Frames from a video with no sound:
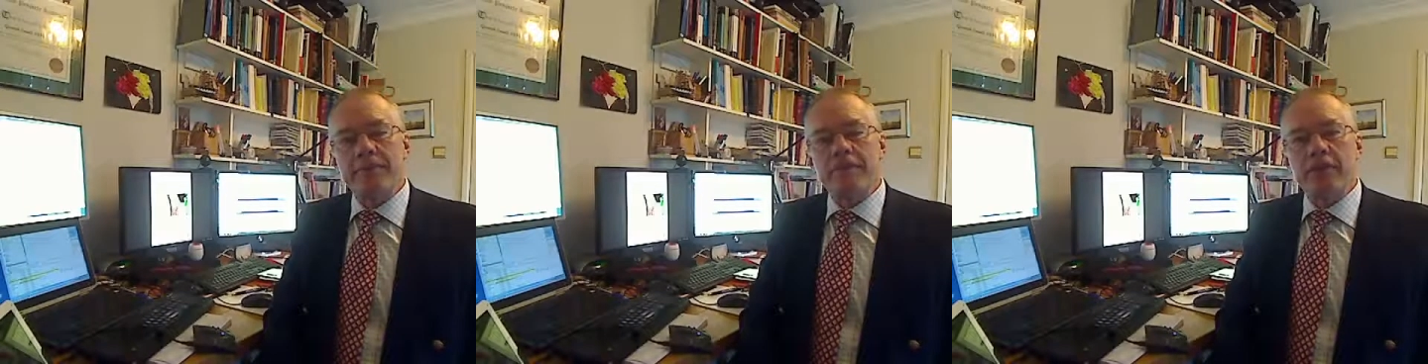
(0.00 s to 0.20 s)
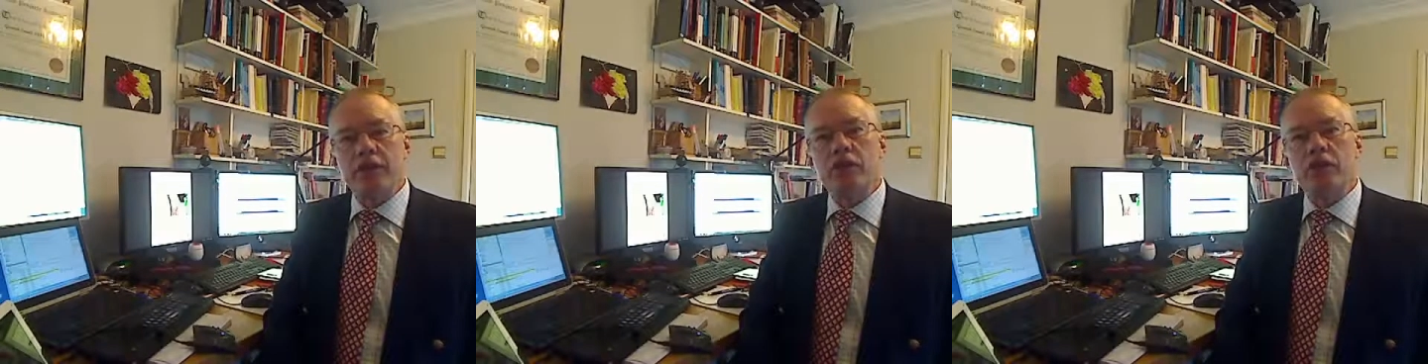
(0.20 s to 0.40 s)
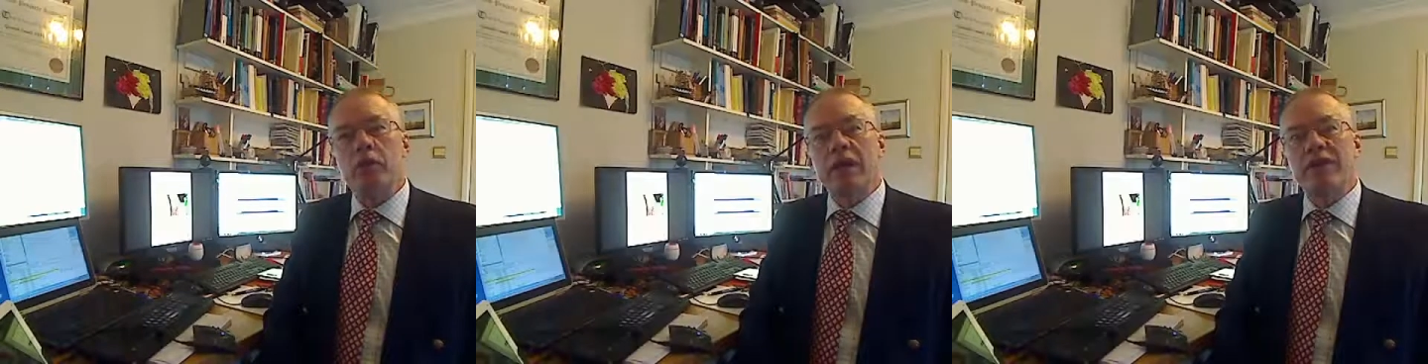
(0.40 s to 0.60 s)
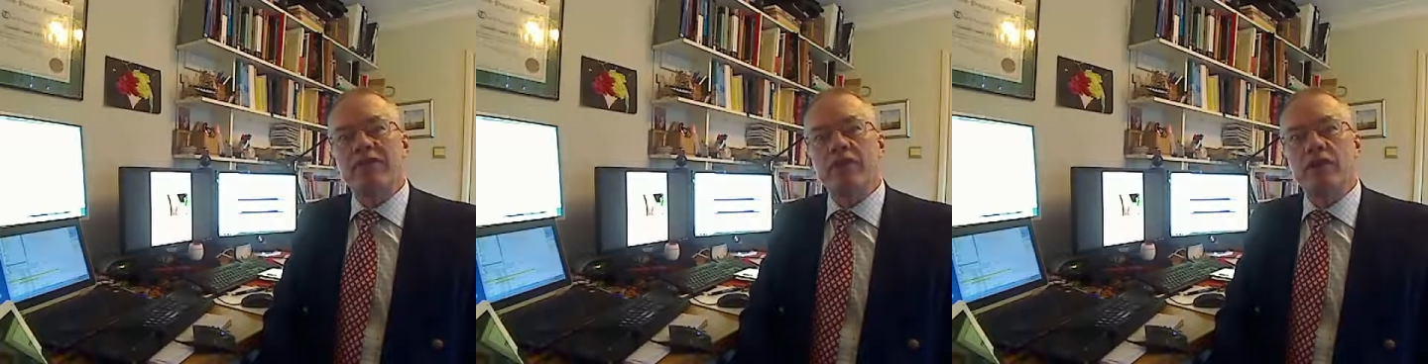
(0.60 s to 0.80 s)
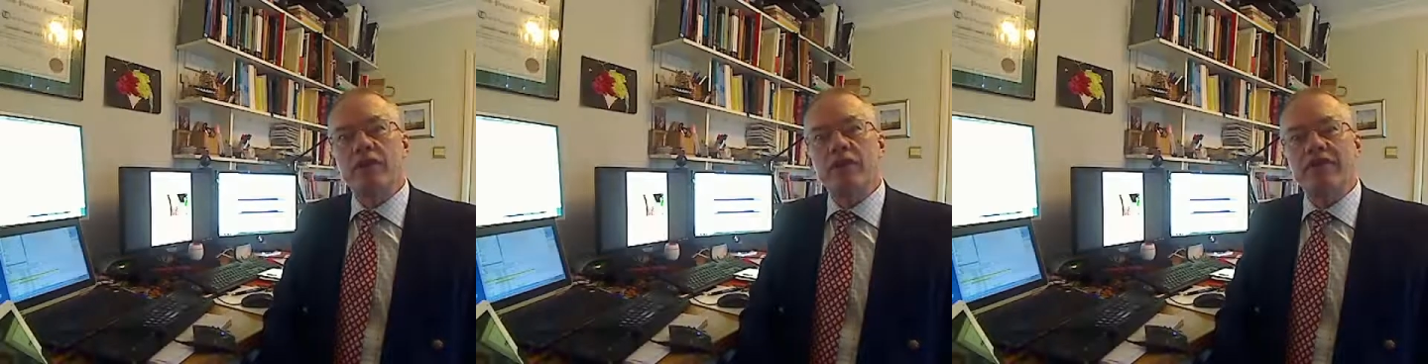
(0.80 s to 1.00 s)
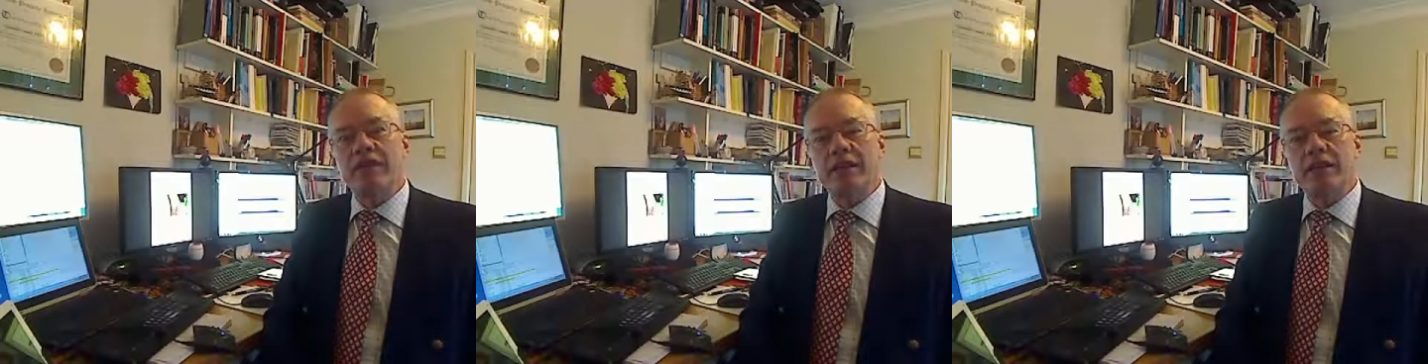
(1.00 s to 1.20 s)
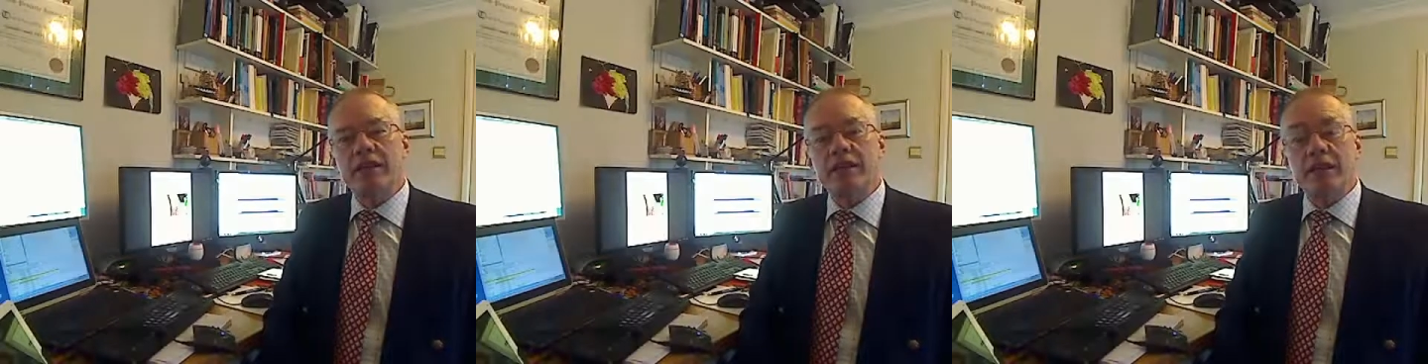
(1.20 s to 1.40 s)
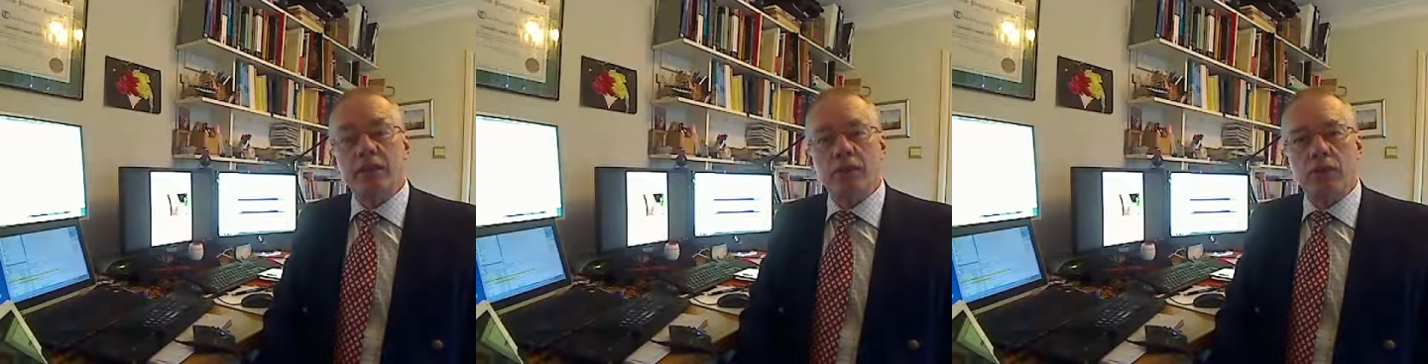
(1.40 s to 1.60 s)
that you will have to defend
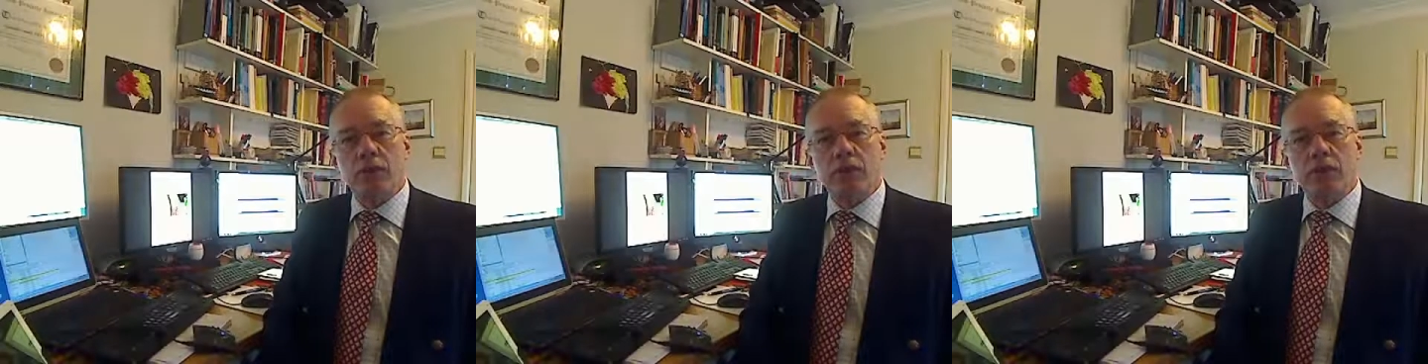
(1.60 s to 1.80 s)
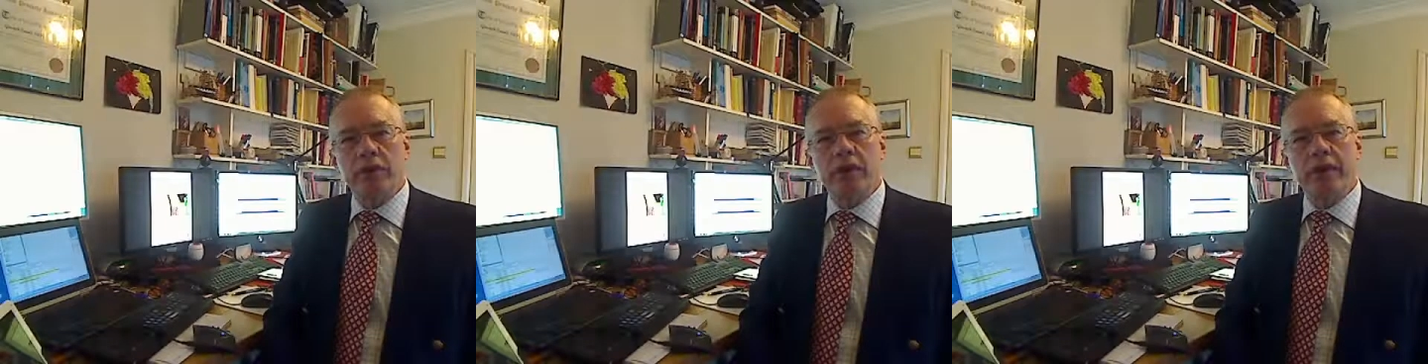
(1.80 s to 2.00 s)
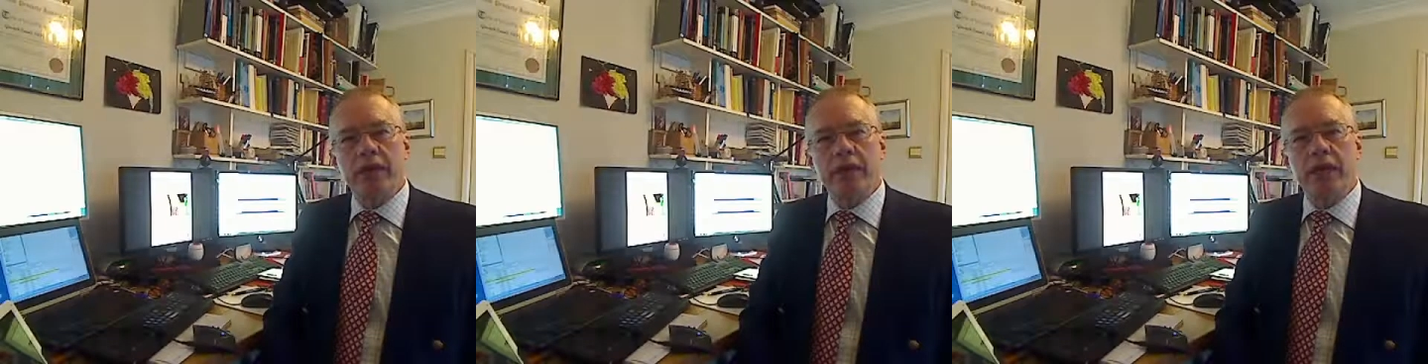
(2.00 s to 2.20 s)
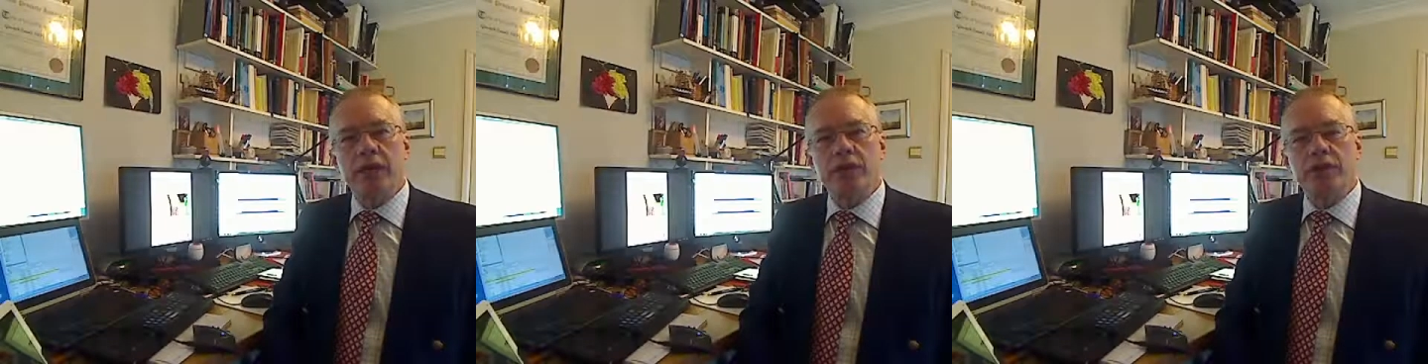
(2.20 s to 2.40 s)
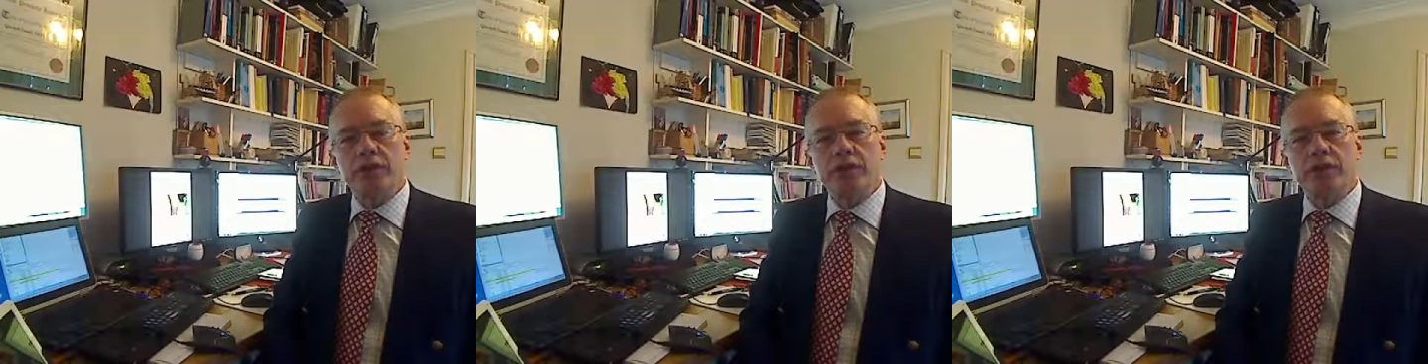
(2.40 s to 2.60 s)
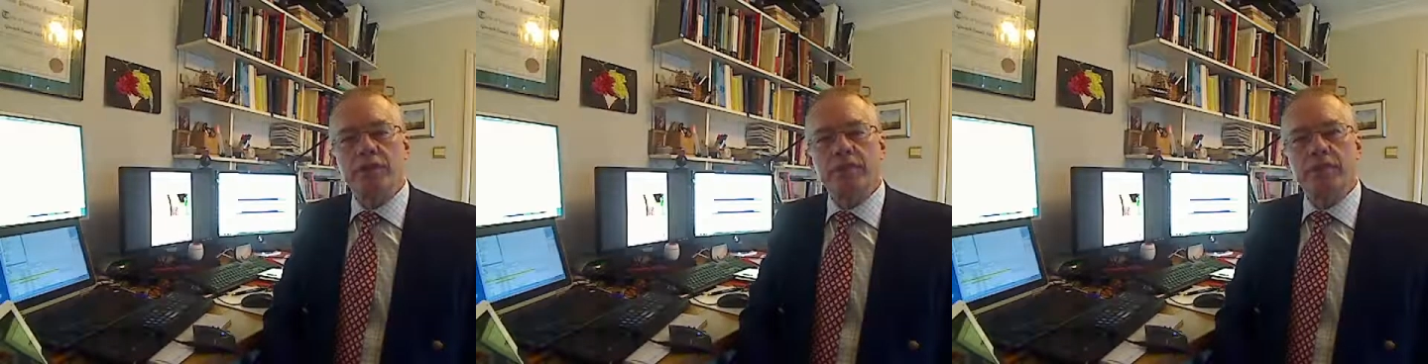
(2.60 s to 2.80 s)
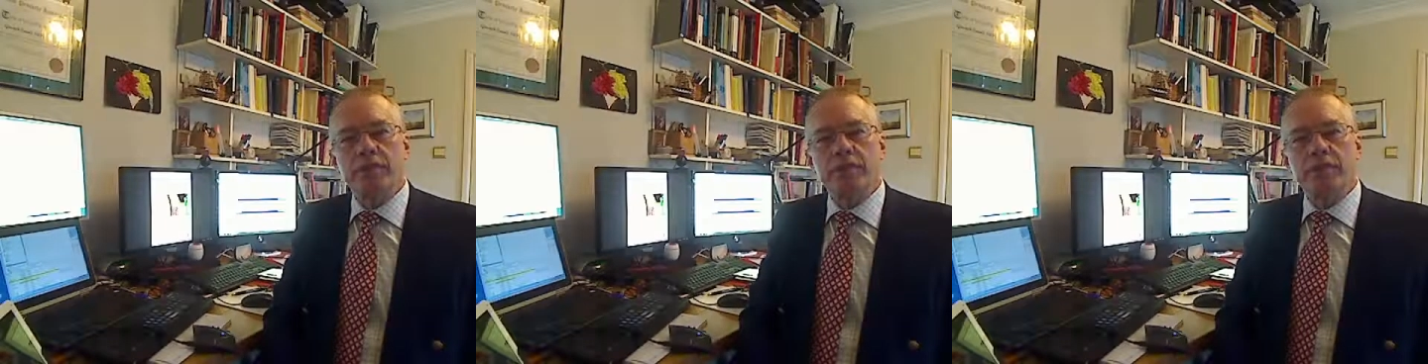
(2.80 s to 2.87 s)
in court on occasions.